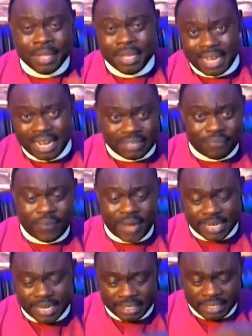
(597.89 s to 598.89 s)
and
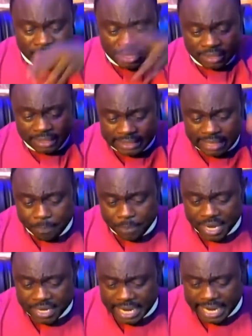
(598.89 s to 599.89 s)
finally
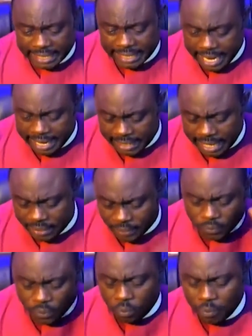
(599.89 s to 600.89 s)
disappeared again. I don't
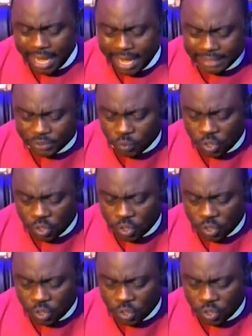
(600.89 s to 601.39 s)
know where is what to